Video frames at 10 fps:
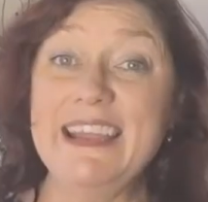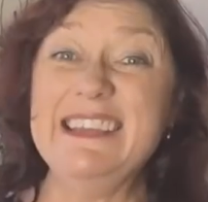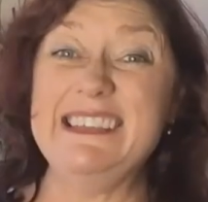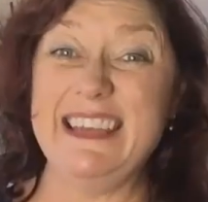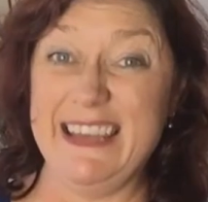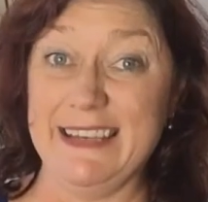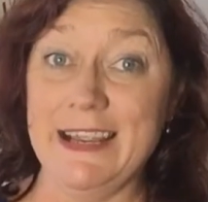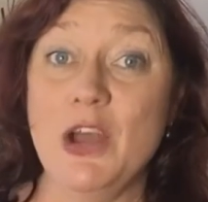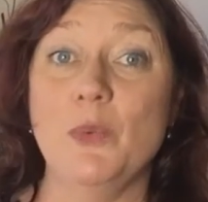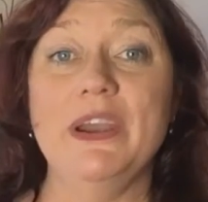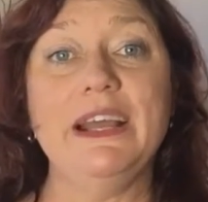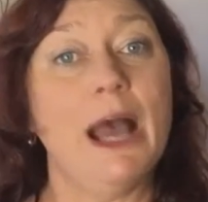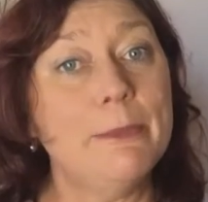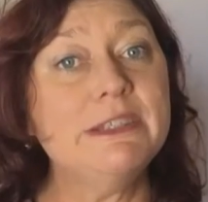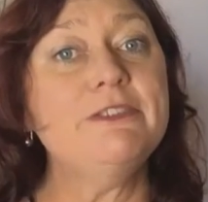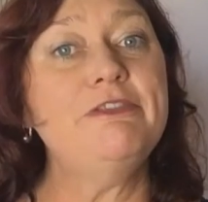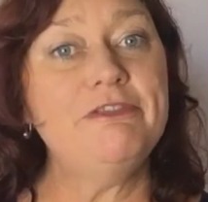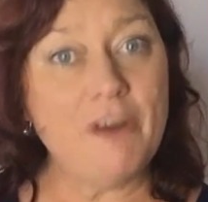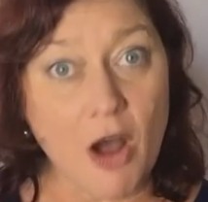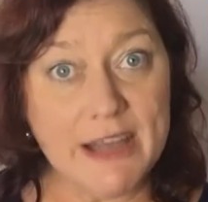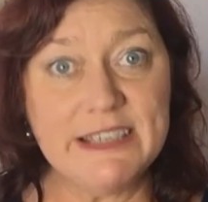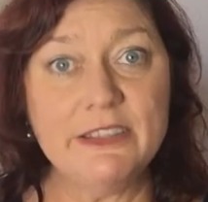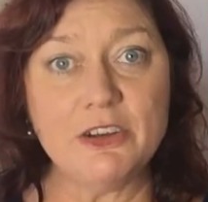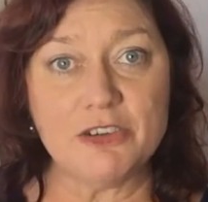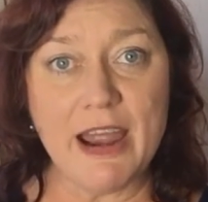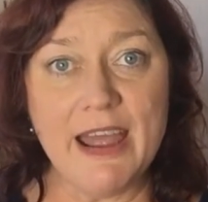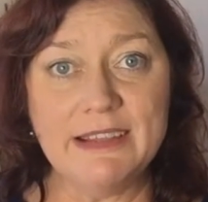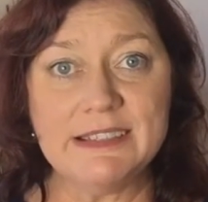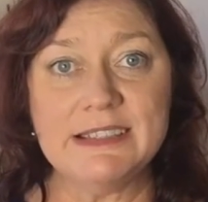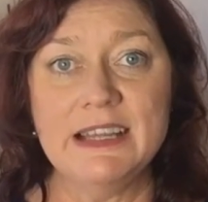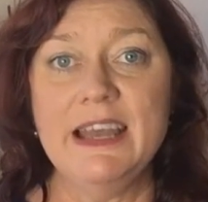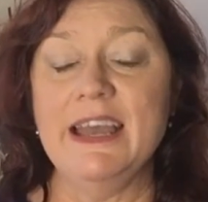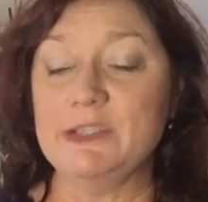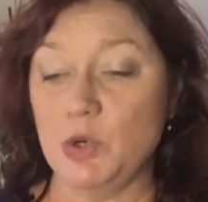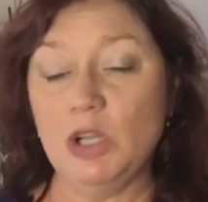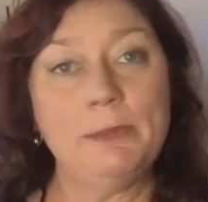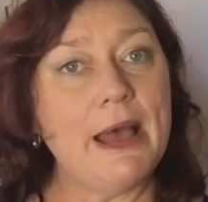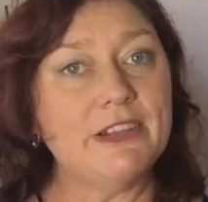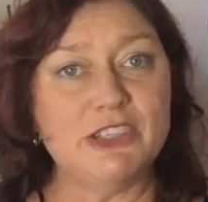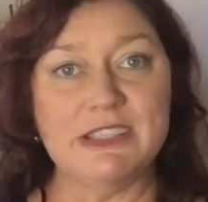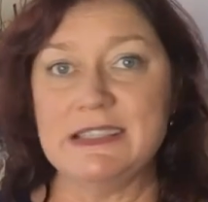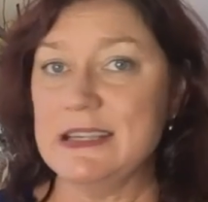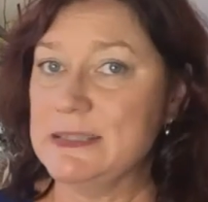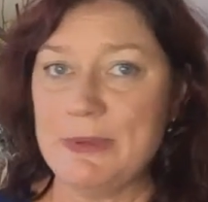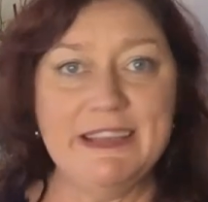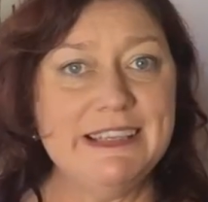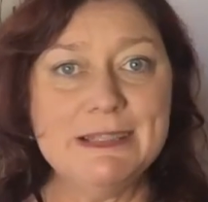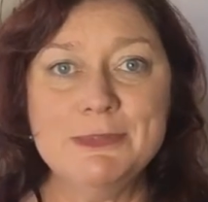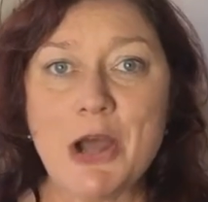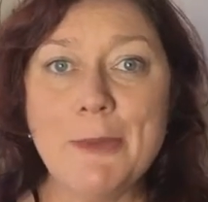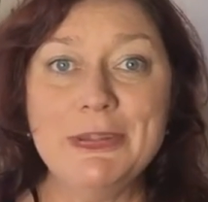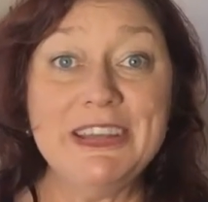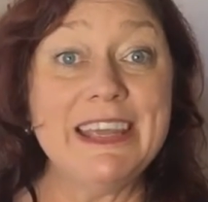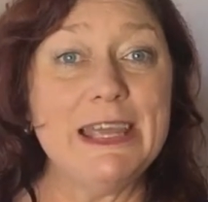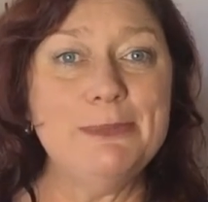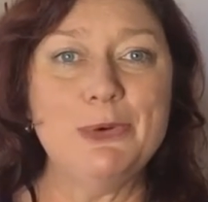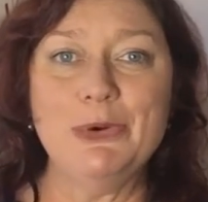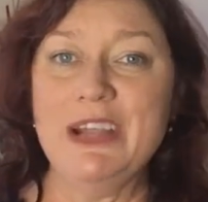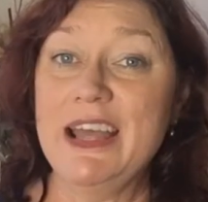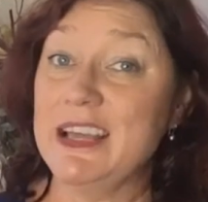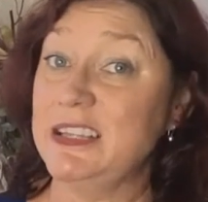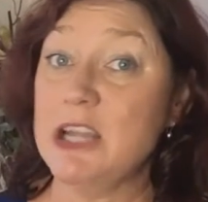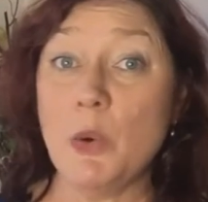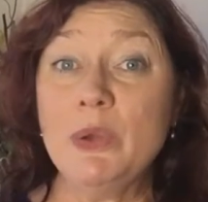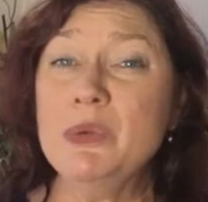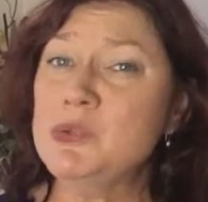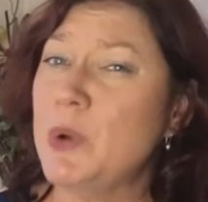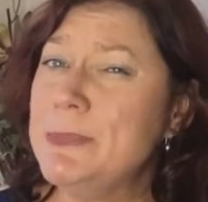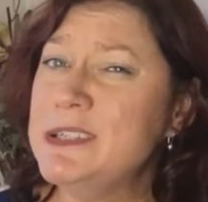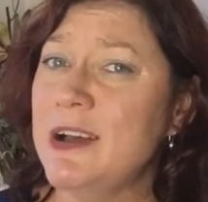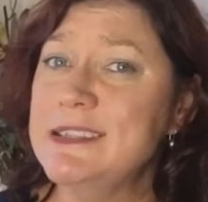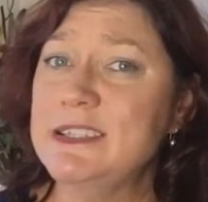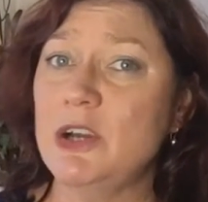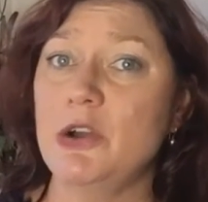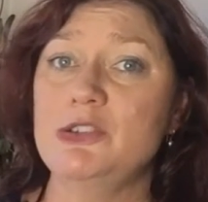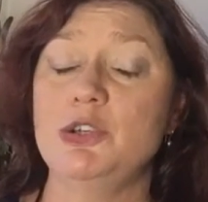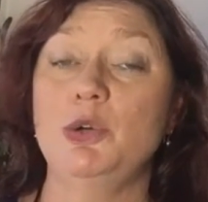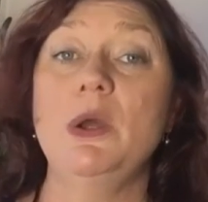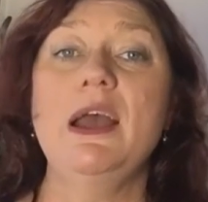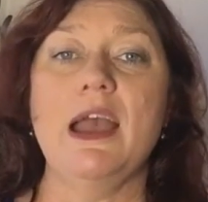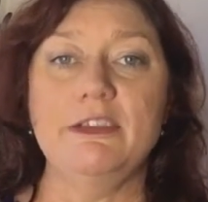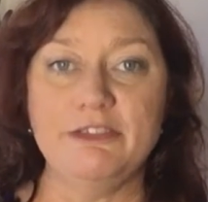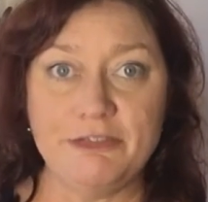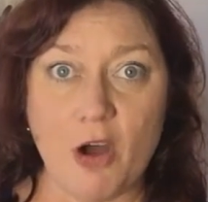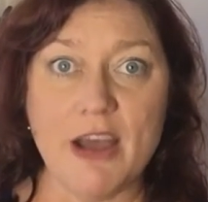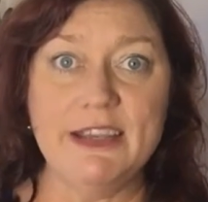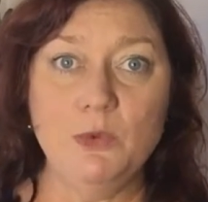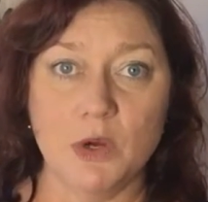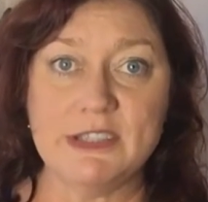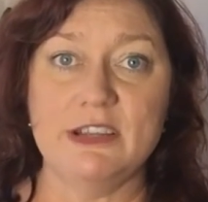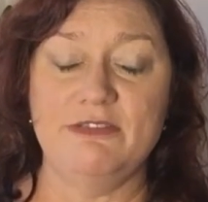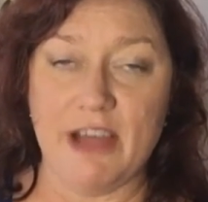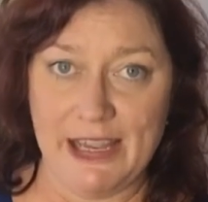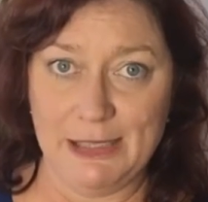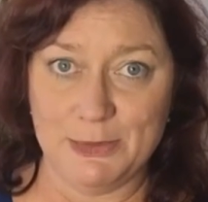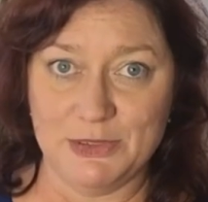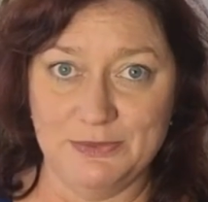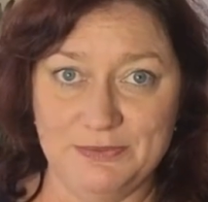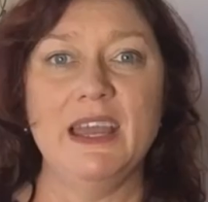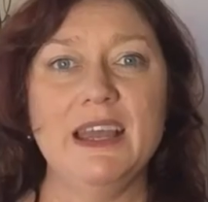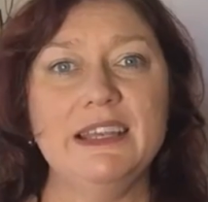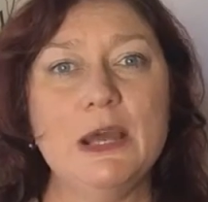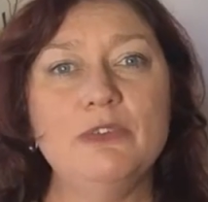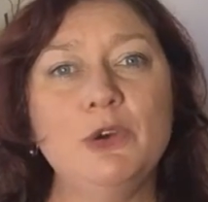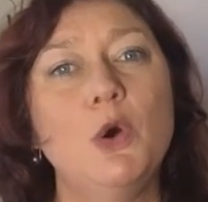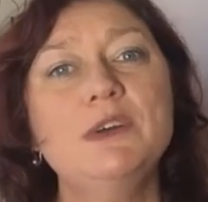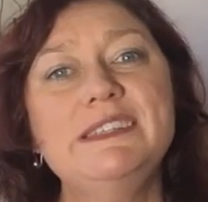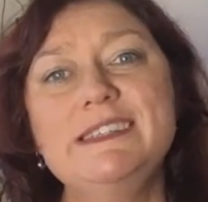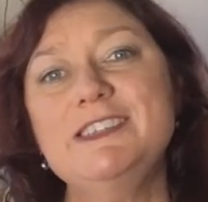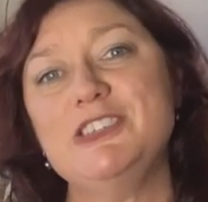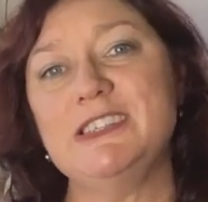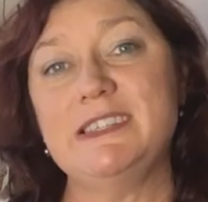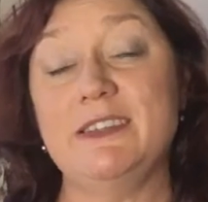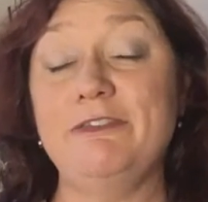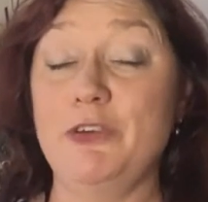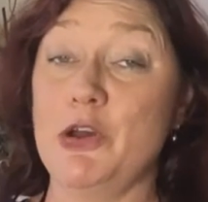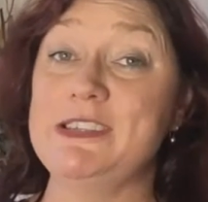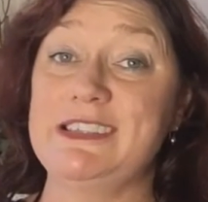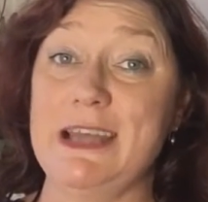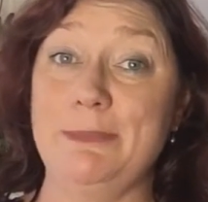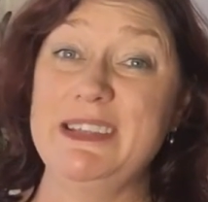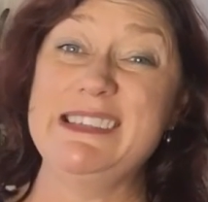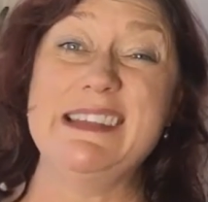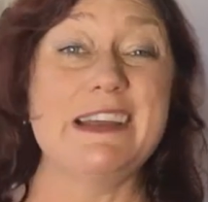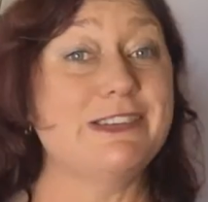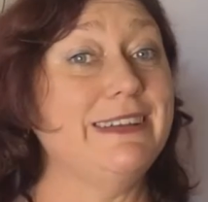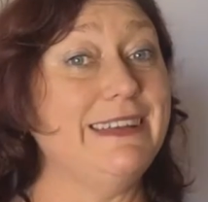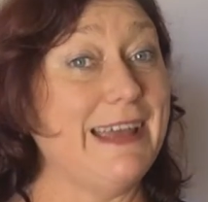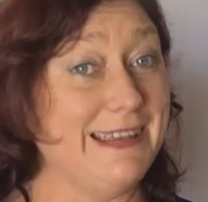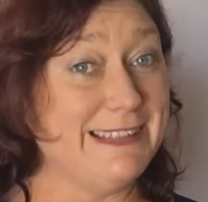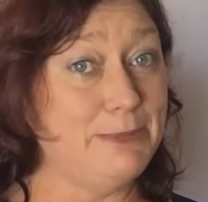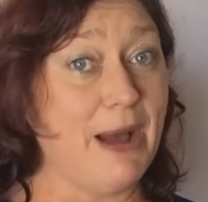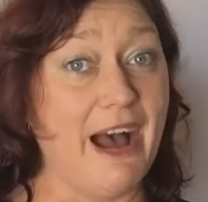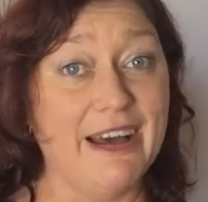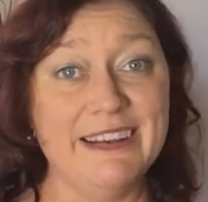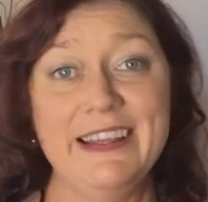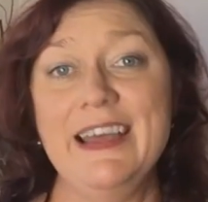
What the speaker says: is it. When it comes to finding the grants, it's all about just spending some time on the keyboard, knowing which websites to go to, and finding what's available. Now, of course, this is just the first step. This is actually the easy part.